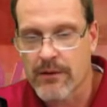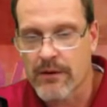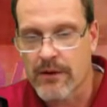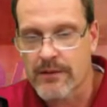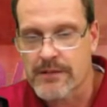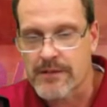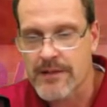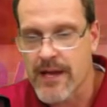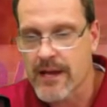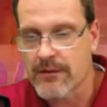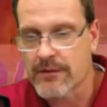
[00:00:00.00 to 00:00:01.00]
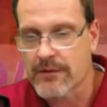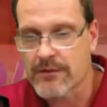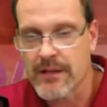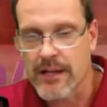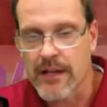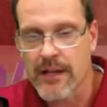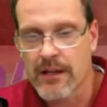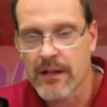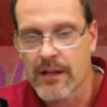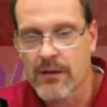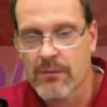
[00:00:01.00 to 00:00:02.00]
We wanted to say Daddy at 13. I got
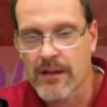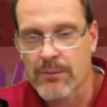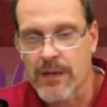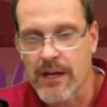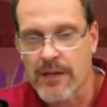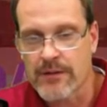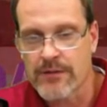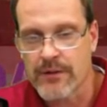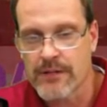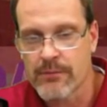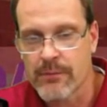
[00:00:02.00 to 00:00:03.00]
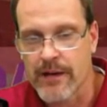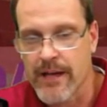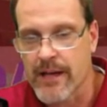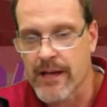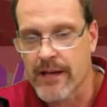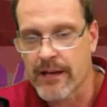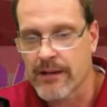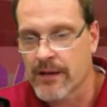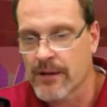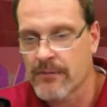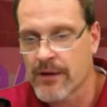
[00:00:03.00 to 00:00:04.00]
him. I think Beyond Trees. We want to add
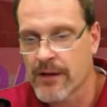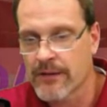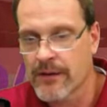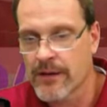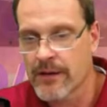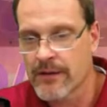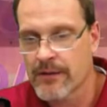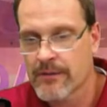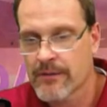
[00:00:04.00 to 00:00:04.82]
him on there.